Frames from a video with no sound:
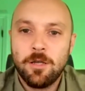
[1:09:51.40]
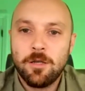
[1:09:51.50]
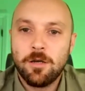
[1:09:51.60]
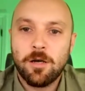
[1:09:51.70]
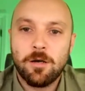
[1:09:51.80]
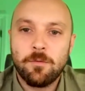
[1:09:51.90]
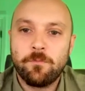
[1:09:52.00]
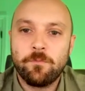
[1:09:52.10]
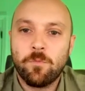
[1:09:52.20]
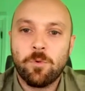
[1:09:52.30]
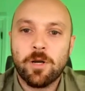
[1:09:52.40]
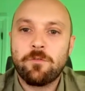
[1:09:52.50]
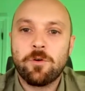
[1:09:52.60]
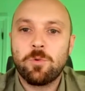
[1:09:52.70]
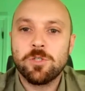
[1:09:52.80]
um, whatever
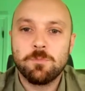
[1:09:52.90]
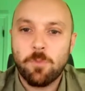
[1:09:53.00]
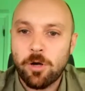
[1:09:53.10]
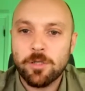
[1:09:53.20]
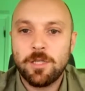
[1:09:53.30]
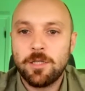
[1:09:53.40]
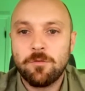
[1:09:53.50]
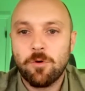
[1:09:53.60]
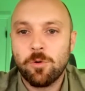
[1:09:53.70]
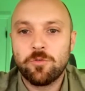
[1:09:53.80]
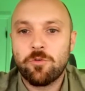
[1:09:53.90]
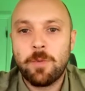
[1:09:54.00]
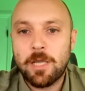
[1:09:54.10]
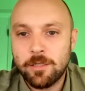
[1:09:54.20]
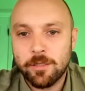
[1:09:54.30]
was marked in old
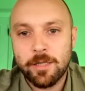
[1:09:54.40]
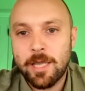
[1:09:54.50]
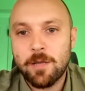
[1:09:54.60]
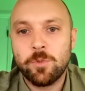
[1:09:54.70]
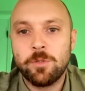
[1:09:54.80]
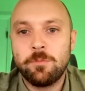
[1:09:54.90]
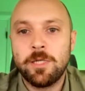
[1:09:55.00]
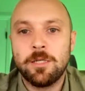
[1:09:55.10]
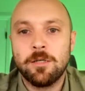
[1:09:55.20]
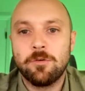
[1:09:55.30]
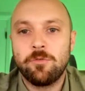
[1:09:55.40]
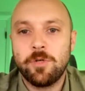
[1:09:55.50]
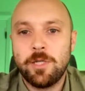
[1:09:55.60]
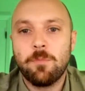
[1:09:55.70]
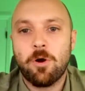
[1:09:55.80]
Romanian lei would be
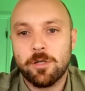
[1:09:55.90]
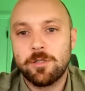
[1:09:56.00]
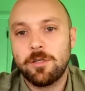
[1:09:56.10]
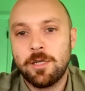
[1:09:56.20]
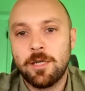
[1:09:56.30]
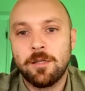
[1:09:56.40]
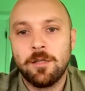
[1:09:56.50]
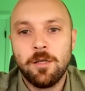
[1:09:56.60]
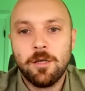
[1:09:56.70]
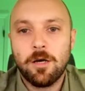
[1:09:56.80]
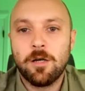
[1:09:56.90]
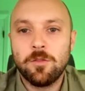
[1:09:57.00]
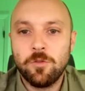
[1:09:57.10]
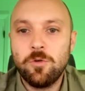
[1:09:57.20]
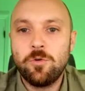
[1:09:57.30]
remarked in uh,
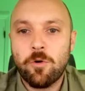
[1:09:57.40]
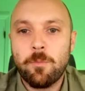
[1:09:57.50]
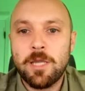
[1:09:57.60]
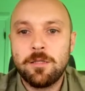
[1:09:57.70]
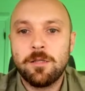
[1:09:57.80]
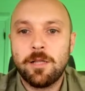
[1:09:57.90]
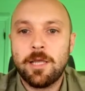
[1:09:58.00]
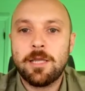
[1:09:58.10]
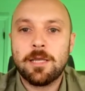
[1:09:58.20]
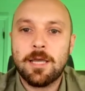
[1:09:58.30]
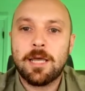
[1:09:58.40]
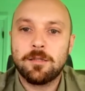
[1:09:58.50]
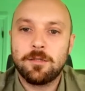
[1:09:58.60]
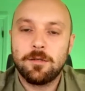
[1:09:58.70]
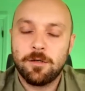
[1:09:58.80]
new Romanian lei at that
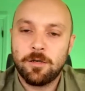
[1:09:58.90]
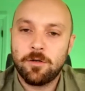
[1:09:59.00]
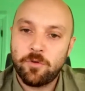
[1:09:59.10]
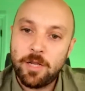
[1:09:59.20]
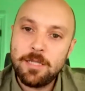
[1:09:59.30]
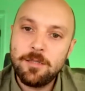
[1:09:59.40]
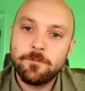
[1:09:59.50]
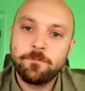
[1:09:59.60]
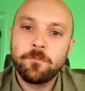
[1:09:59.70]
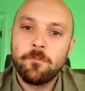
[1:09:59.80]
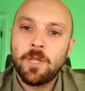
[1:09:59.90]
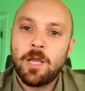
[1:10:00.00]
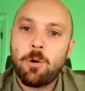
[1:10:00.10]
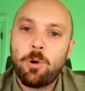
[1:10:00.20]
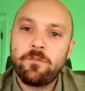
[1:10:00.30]
uh, rate.
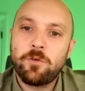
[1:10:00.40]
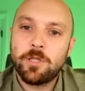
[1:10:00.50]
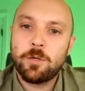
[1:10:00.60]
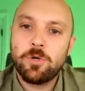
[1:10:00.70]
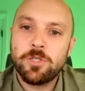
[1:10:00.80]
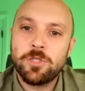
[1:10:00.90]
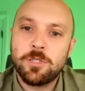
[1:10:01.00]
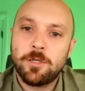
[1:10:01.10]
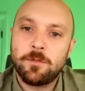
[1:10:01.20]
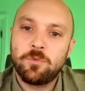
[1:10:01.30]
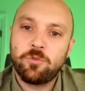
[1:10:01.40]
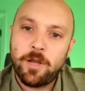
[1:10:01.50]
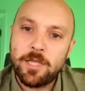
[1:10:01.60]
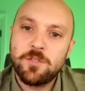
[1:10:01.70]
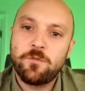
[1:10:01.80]
However, there was a
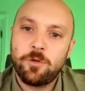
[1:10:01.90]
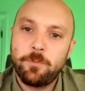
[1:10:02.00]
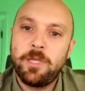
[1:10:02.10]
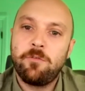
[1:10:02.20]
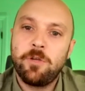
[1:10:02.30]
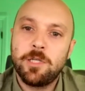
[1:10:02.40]
transfer period